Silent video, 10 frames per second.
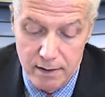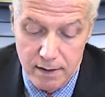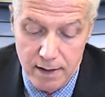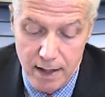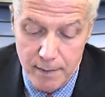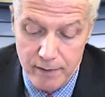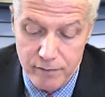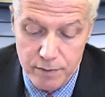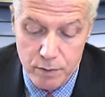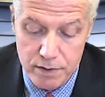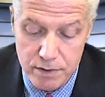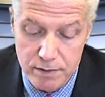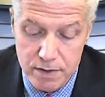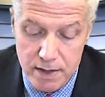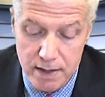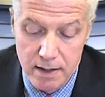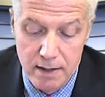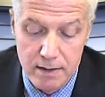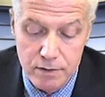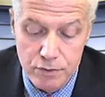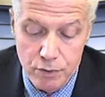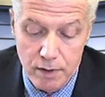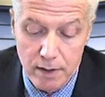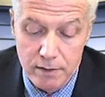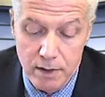A comment from Switzerland said, Zurich